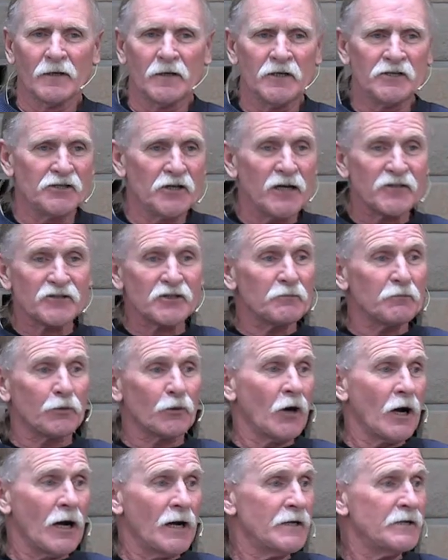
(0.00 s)
He's not
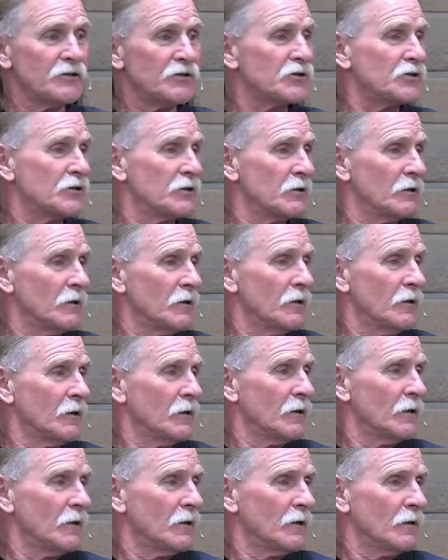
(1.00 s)
surprised.
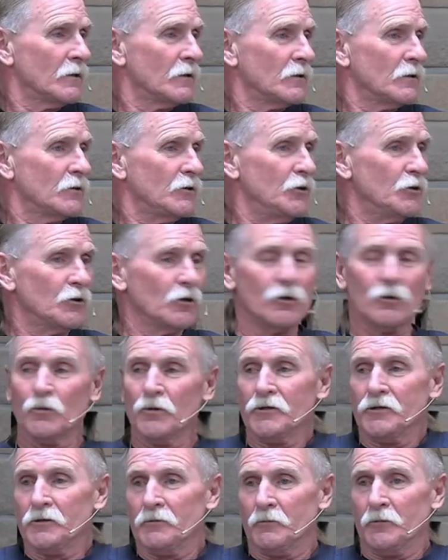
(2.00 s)
You know,
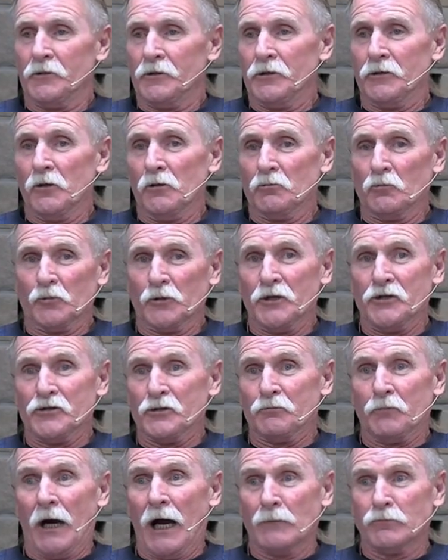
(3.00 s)
when you don't read your
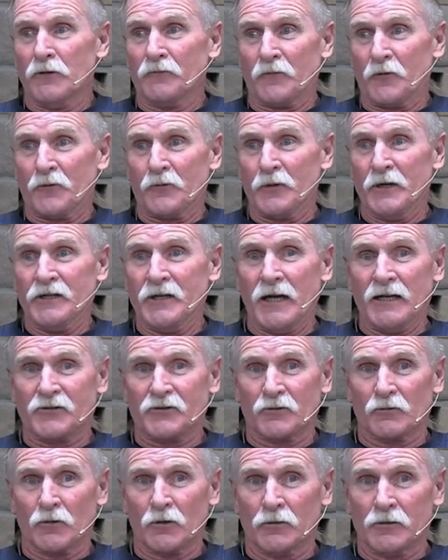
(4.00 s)
Bible for 3 days
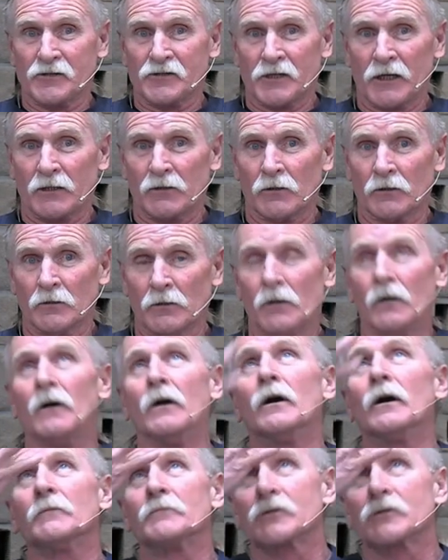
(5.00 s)
in a row, he's not going, oh, I'm